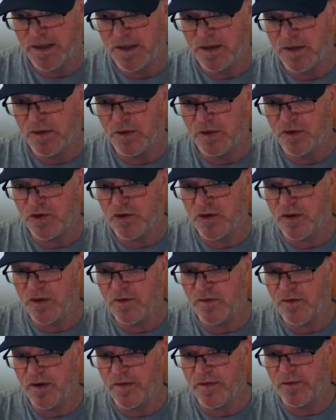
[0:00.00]
your
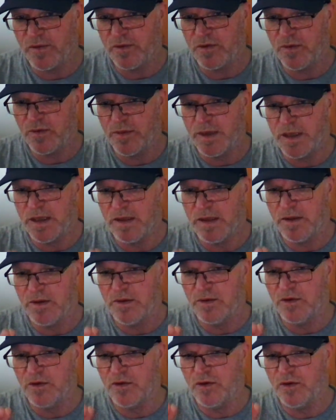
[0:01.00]
strength levels will be
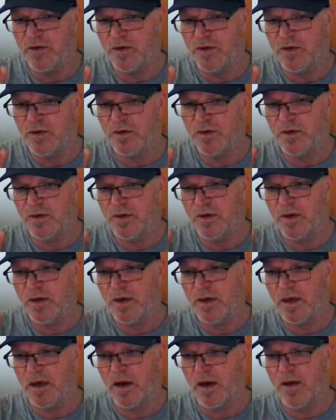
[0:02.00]

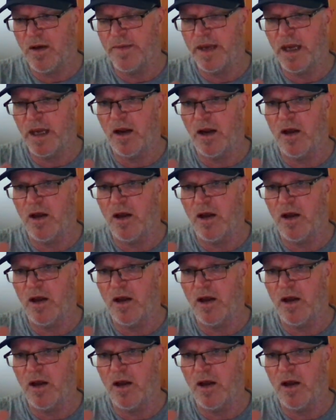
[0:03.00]
climbing.